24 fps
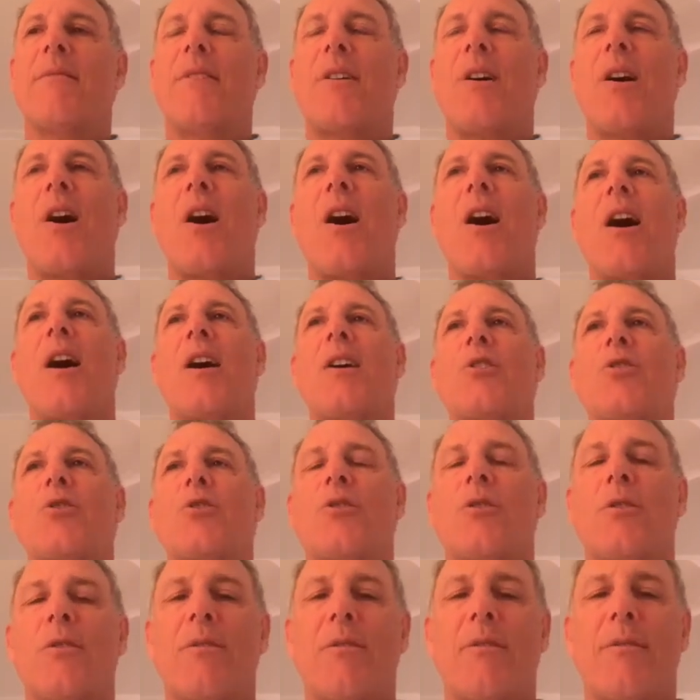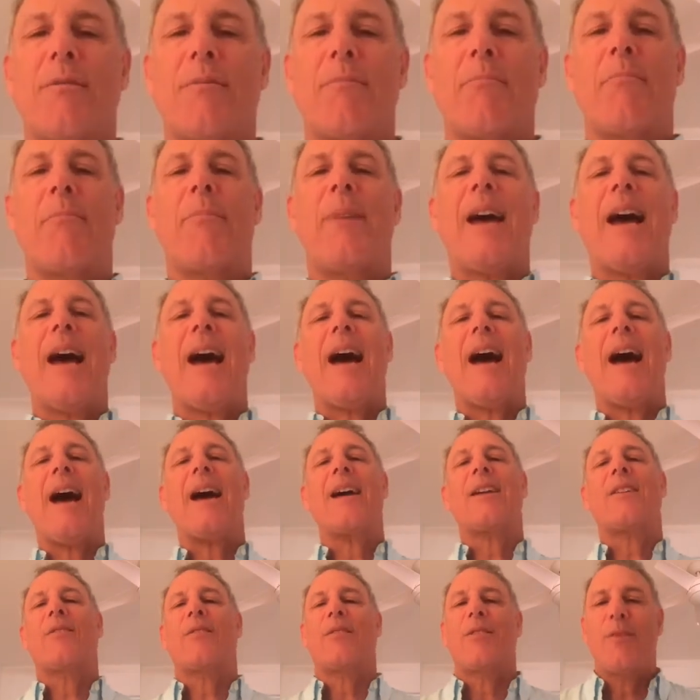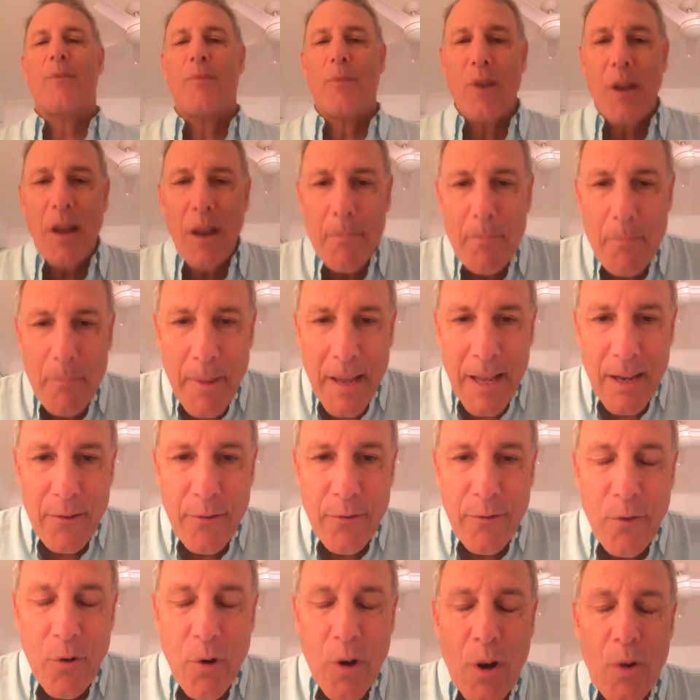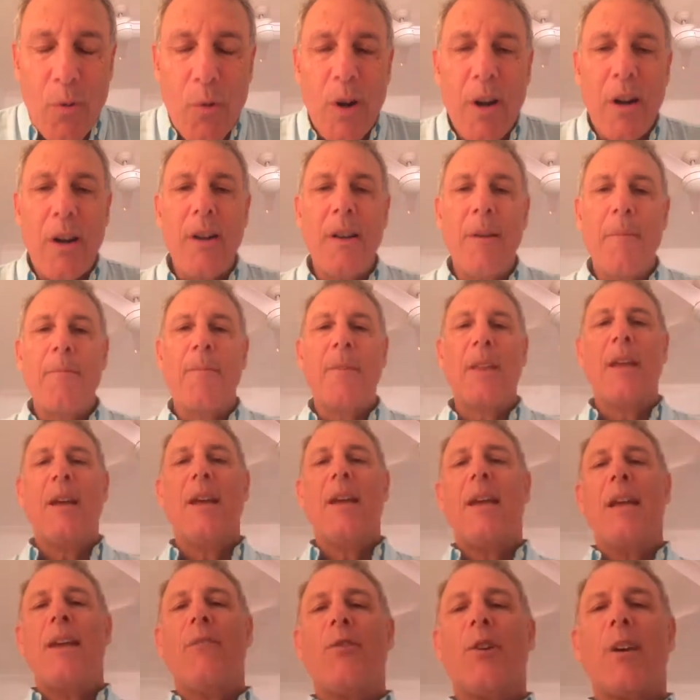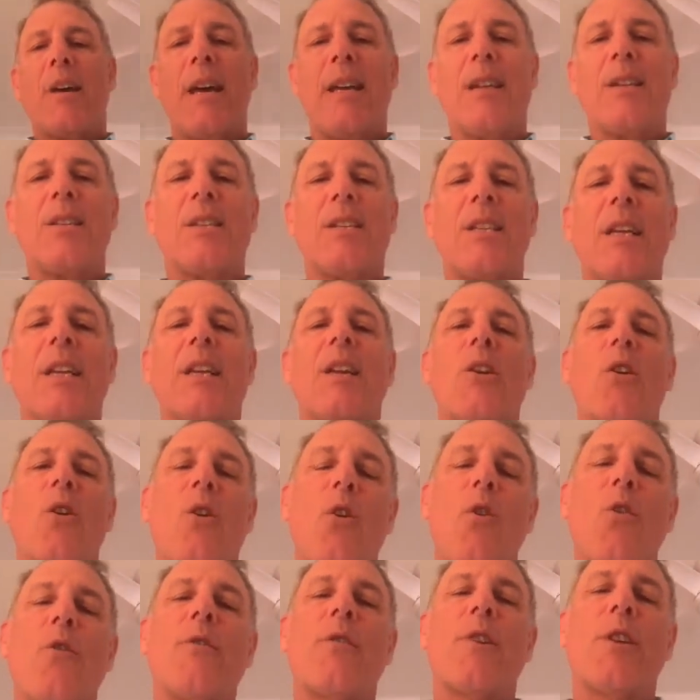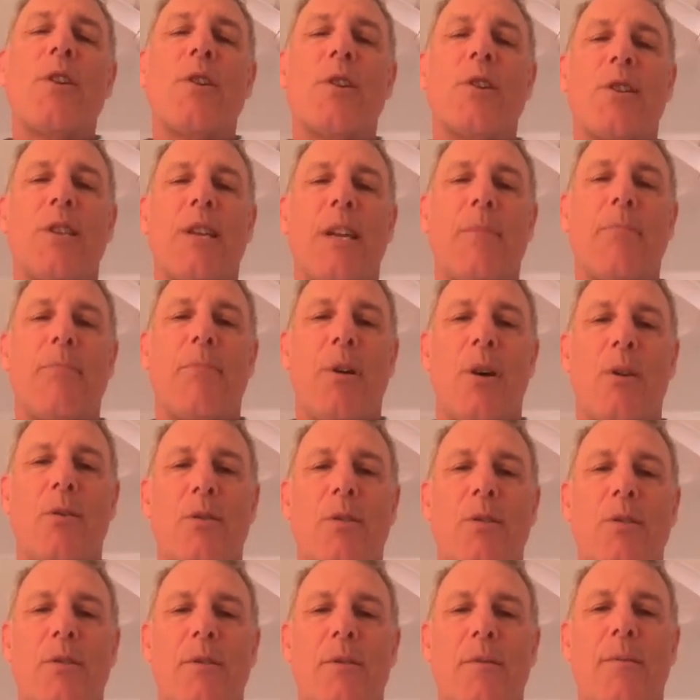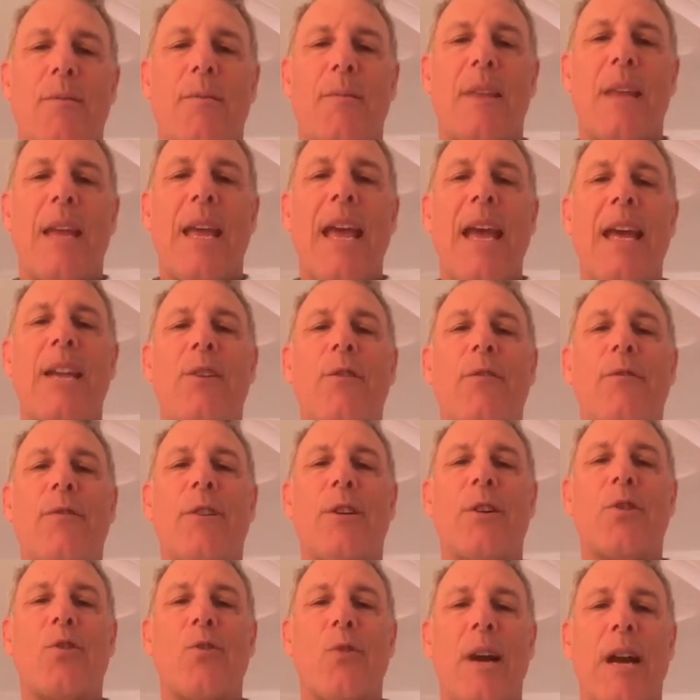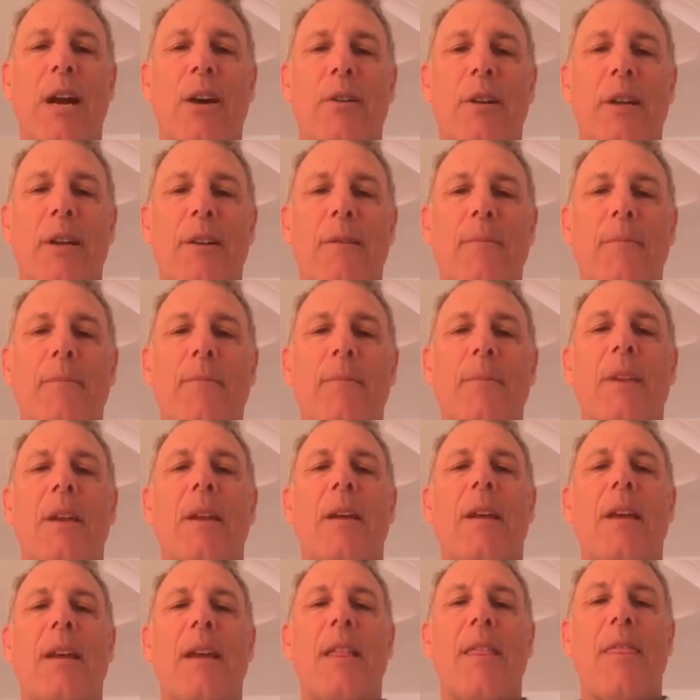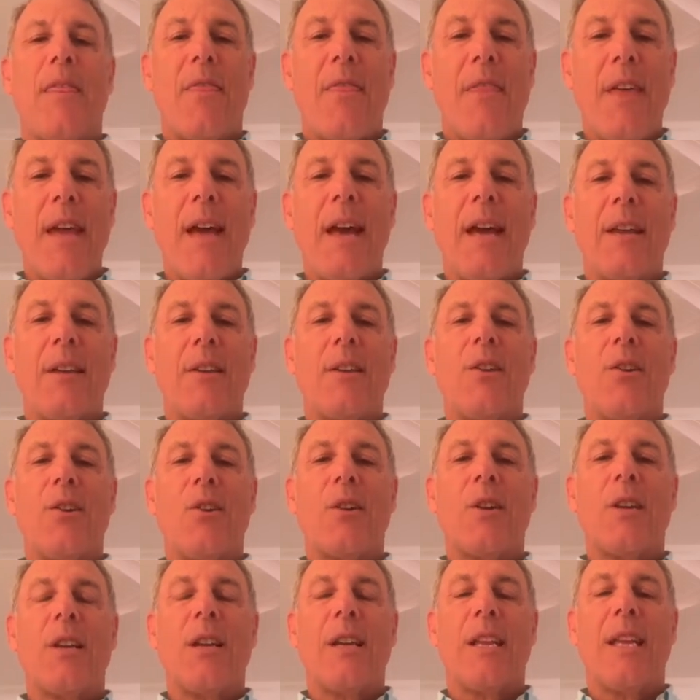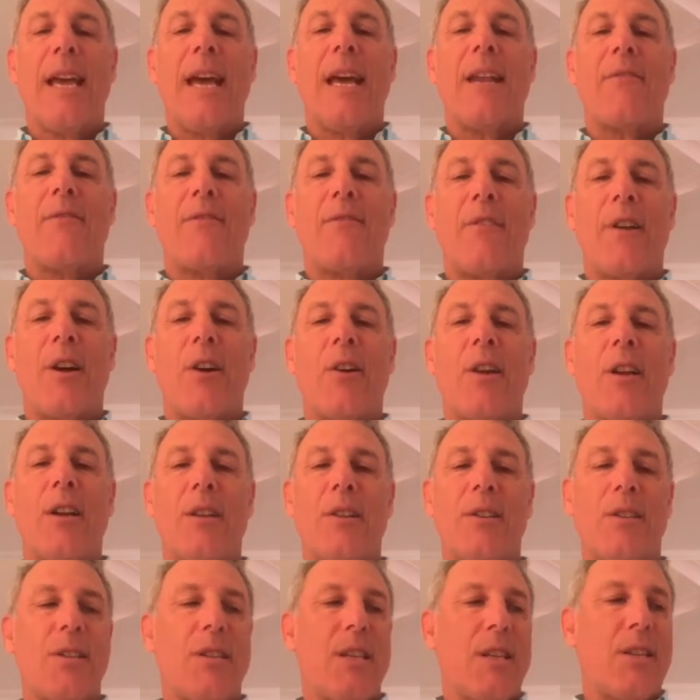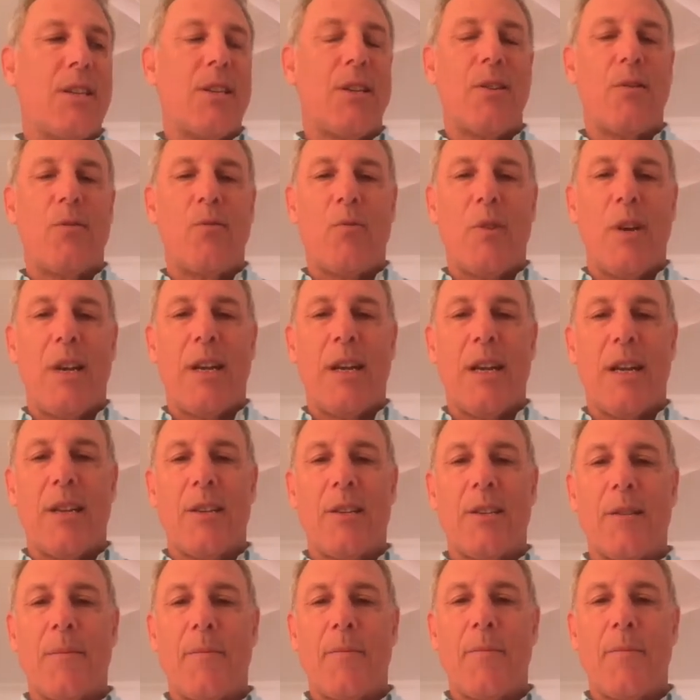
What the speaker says: arched back or you're not bent forward, if you're kind of sitting over your sit bones and you feel grounded, then you're going to get very consistent readings.